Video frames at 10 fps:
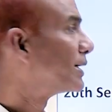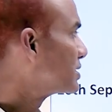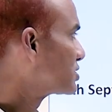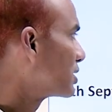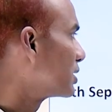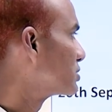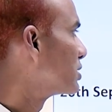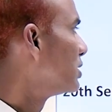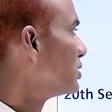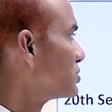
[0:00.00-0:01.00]
in charge.
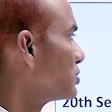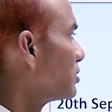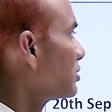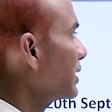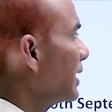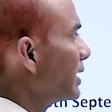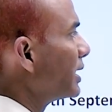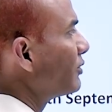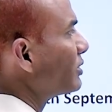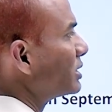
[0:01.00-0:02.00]
So
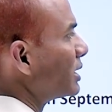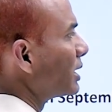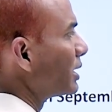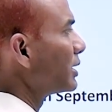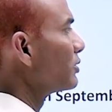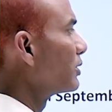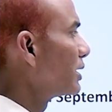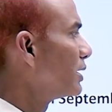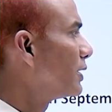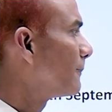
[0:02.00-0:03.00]
KD Vidyalaya
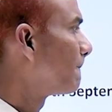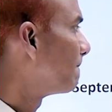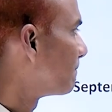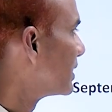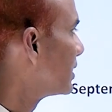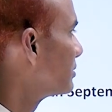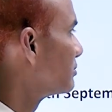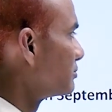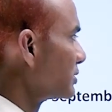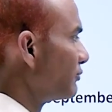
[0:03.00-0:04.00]
Noida.
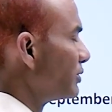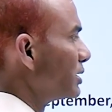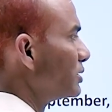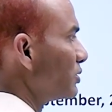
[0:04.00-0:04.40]
Then the word